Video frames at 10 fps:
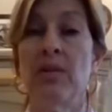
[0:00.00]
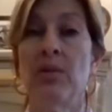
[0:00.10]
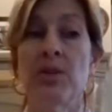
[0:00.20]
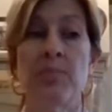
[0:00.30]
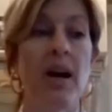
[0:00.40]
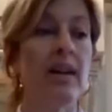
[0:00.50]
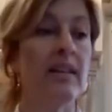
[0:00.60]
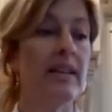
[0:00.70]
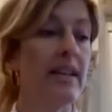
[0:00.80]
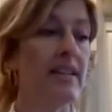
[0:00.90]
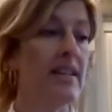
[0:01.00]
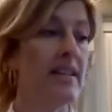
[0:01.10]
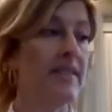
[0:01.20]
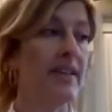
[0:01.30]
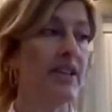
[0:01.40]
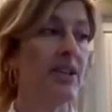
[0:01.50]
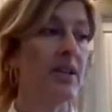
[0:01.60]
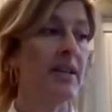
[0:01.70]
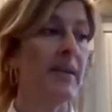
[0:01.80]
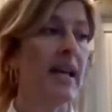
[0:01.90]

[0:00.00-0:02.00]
cooked broccoli that tastes very good